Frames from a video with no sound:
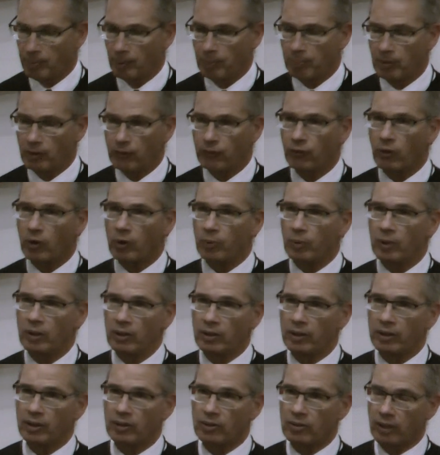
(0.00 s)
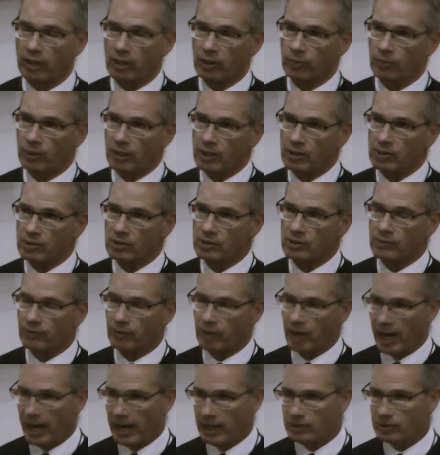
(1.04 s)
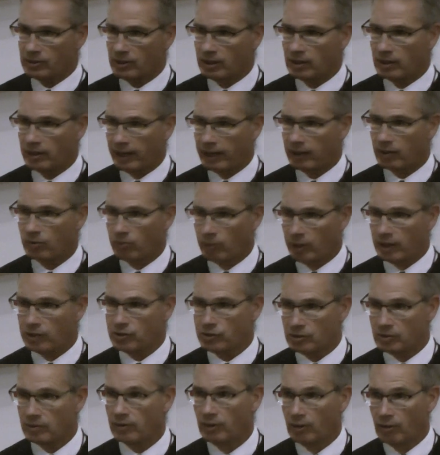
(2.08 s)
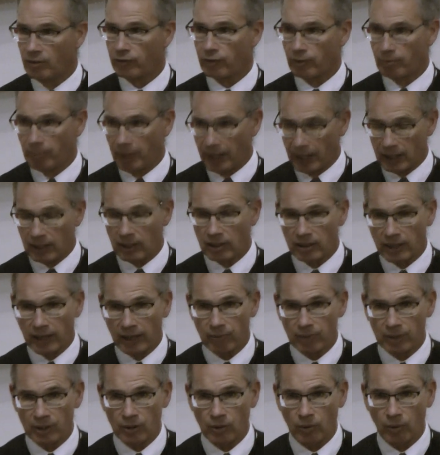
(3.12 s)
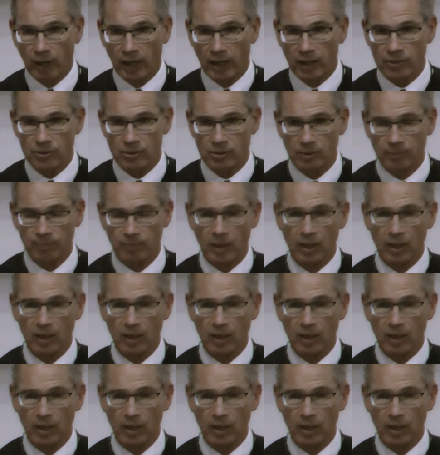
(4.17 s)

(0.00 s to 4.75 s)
But before we look at their reasons for asking that question, for making that request,